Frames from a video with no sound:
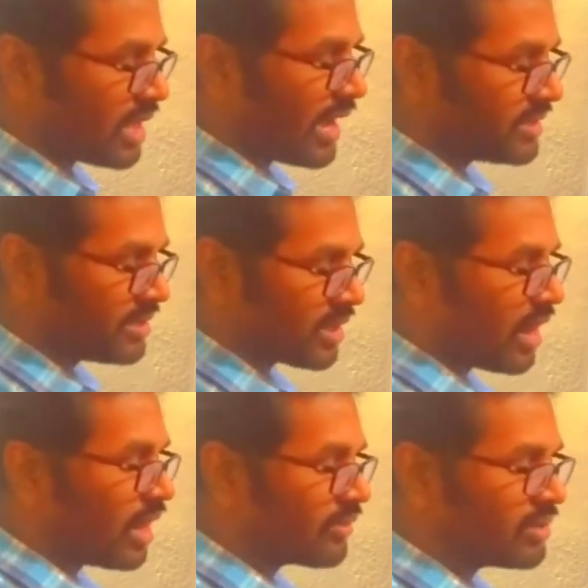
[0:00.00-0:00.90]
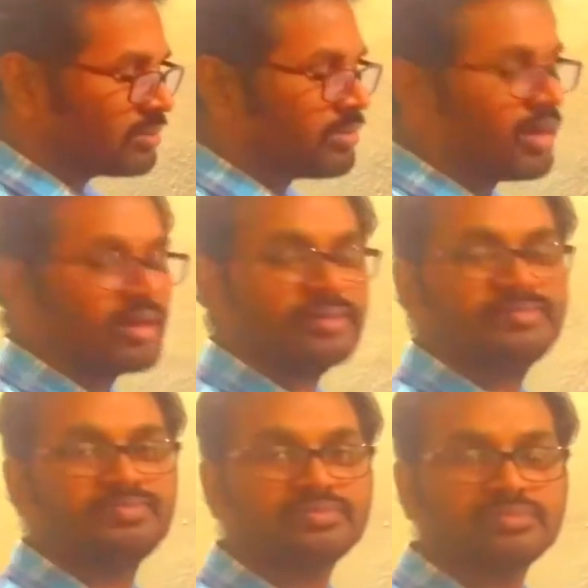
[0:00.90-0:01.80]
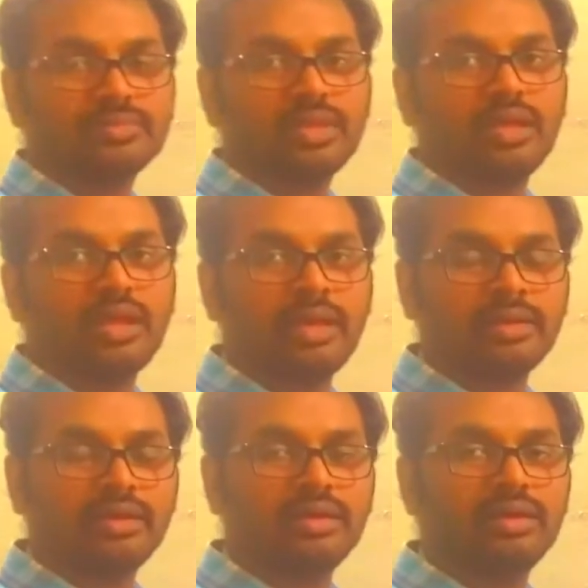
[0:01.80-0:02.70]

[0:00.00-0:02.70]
either R1 bar and